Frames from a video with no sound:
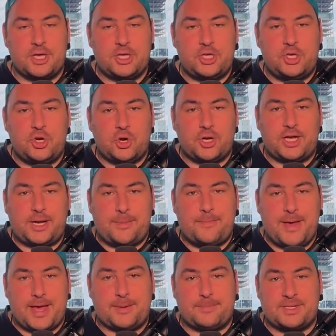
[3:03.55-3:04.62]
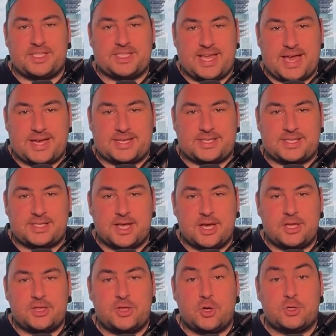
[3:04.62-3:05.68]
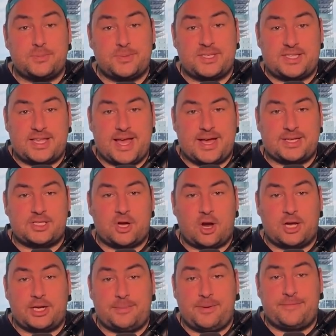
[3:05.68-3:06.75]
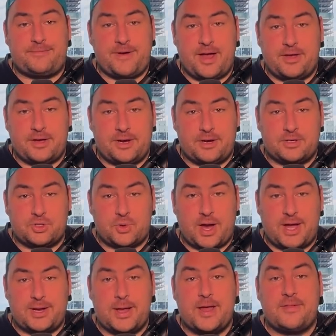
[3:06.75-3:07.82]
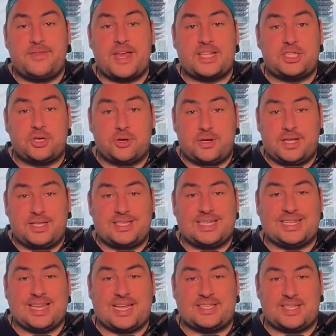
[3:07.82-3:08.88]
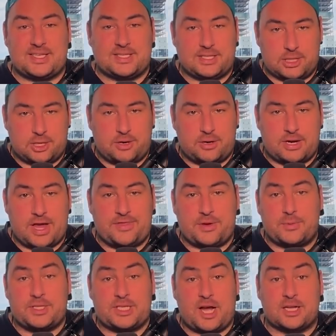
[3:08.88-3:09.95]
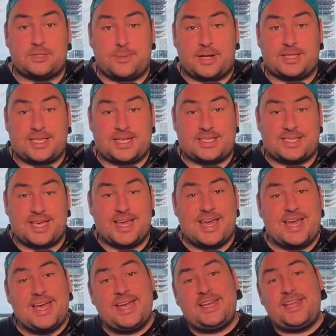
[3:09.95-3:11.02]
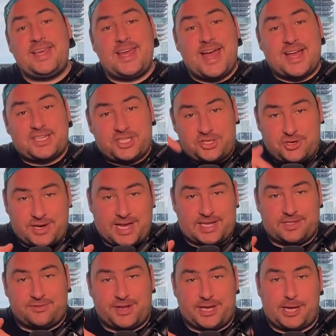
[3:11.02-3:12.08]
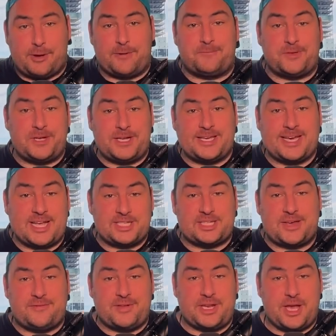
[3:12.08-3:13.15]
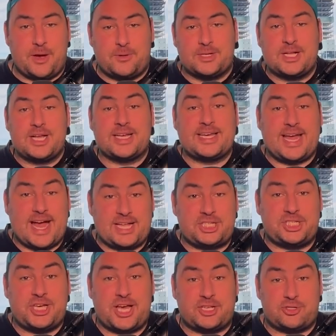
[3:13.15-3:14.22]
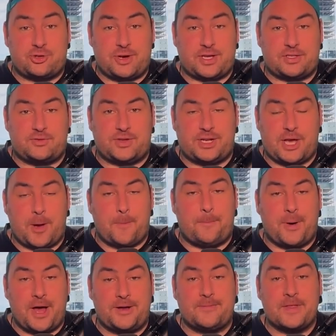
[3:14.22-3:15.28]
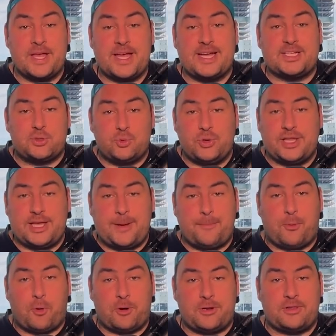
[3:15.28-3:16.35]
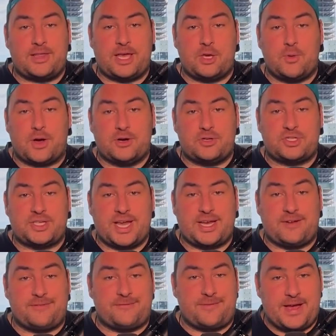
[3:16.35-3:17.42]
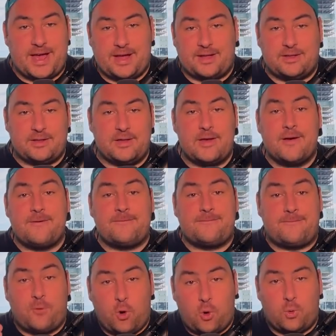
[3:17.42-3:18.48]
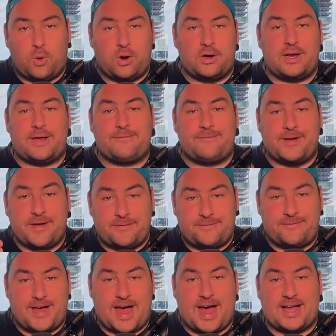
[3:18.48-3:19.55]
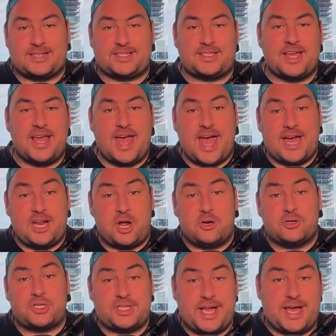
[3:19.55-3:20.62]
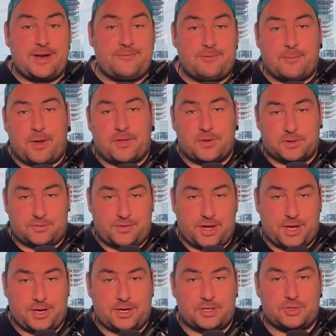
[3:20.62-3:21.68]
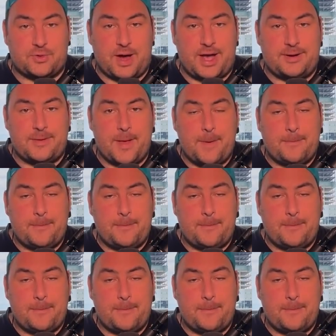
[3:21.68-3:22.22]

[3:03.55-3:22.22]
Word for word: You're gonna make mistakes. Those mistakes are going to be failures, right? That turn into lessons learned. I think we talked about this in yesterday's video. If you didn't catch that video, catch yesterday's video. But it's really important that you understand to fail forward, fail fast, and understand from all those failures, right?